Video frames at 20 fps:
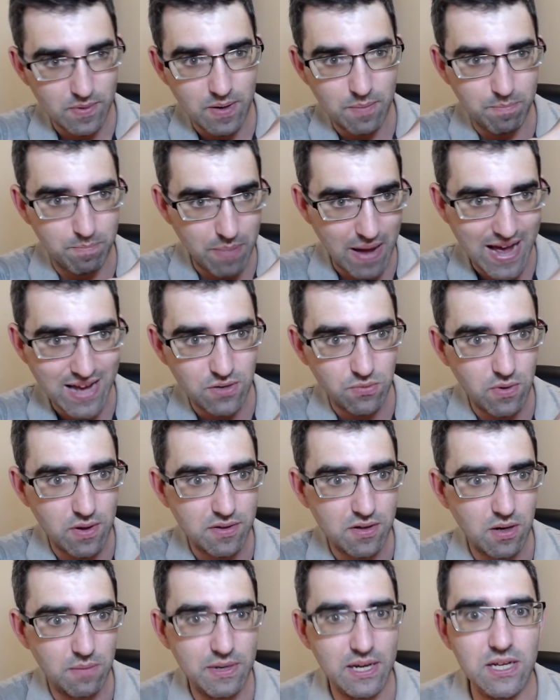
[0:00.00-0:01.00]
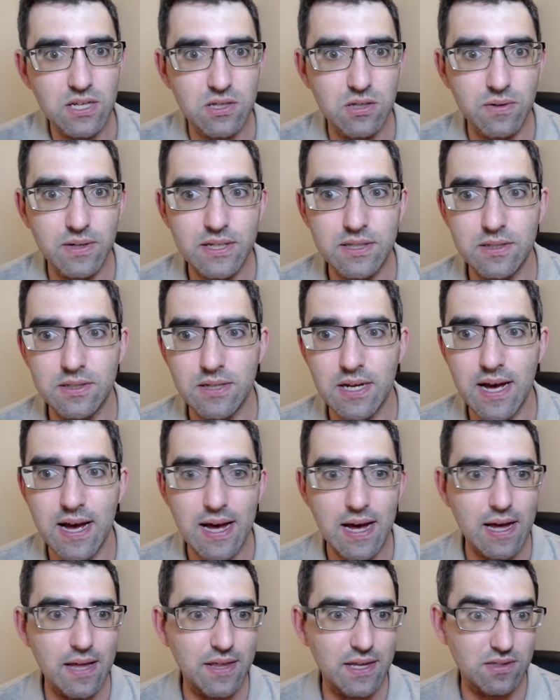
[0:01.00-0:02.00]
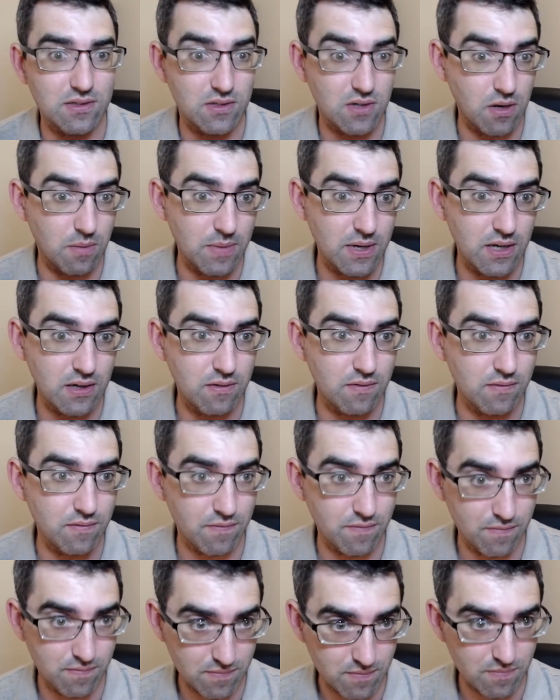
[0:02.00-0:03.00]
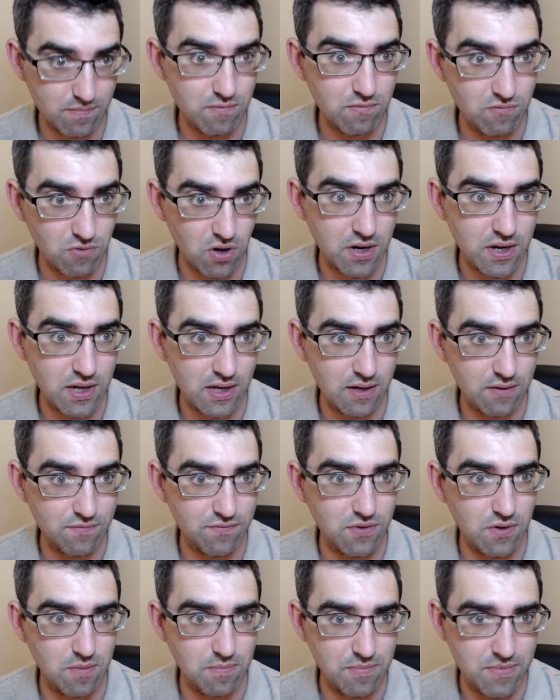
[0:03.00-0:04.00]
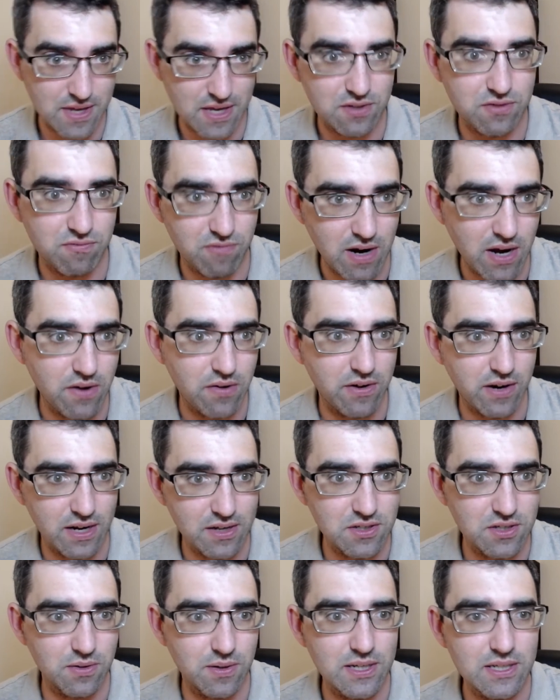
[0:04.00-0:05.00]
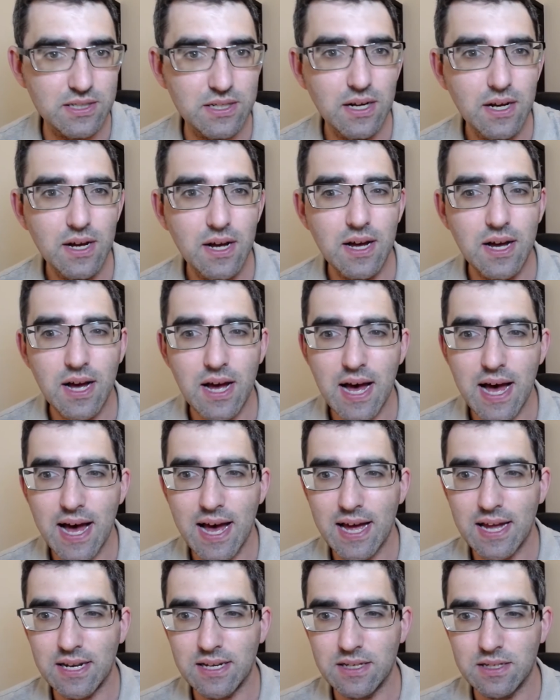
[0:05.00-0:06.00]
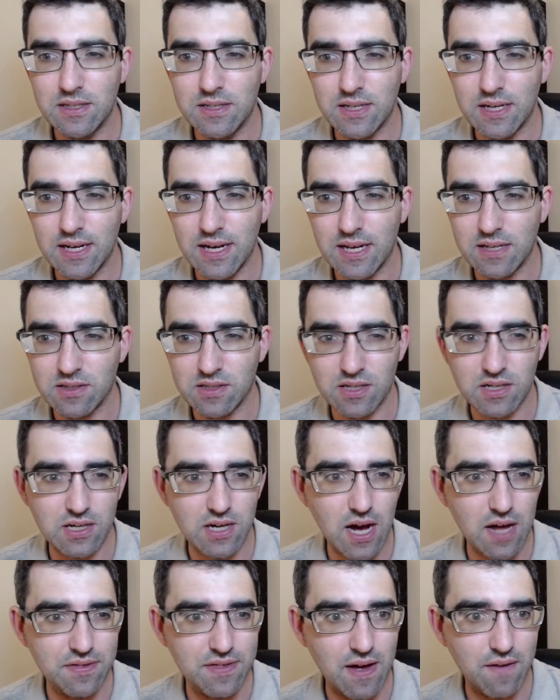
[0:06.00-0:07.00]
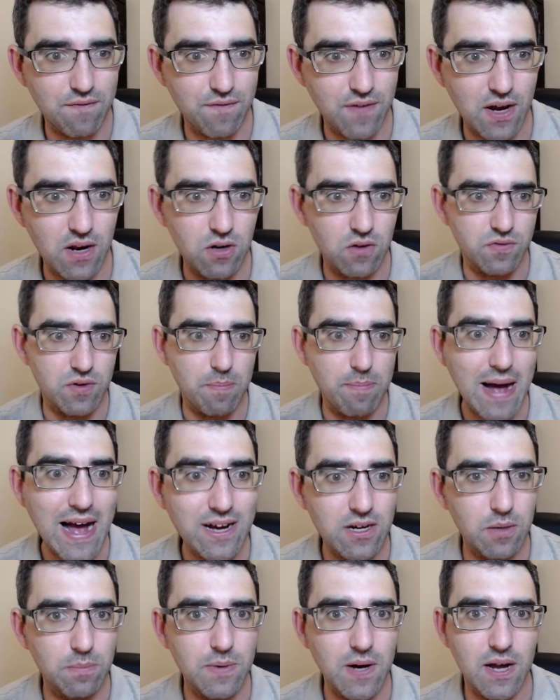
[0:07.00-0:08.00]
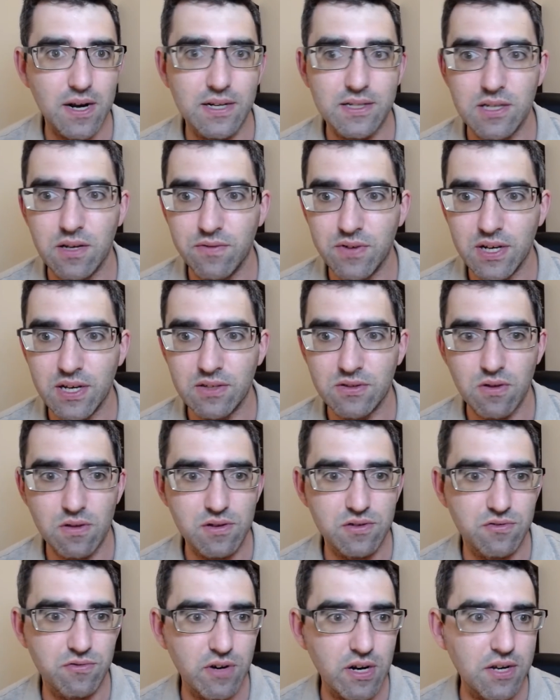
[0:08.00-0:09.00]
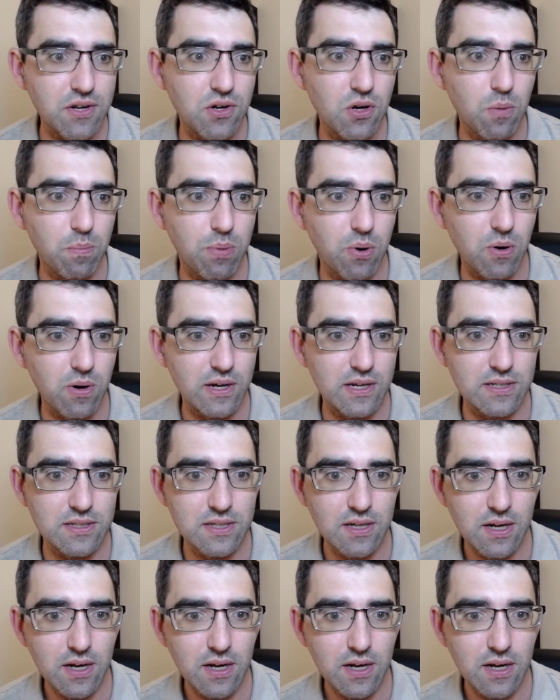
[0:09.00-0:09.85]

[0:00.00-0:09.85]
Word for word: bandwidth coming into it. Uh, that's coming running from this router into it. And it's got that failover backup connectivity. So there's really no point